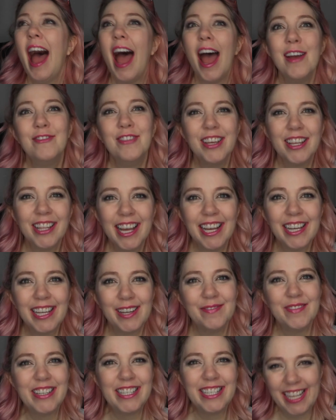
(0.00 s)
I feel like
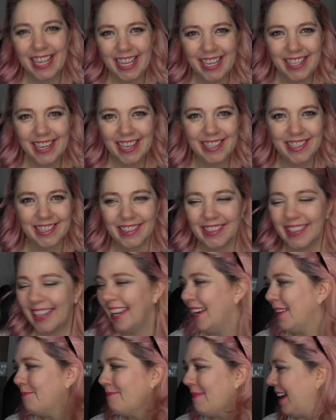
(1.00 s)
I'm a teenager
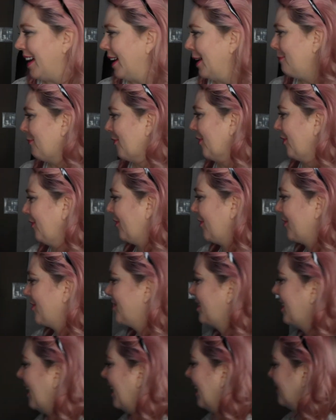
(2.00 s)
getting makeup for the
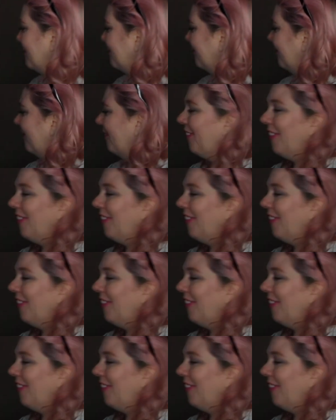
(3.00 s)
first time.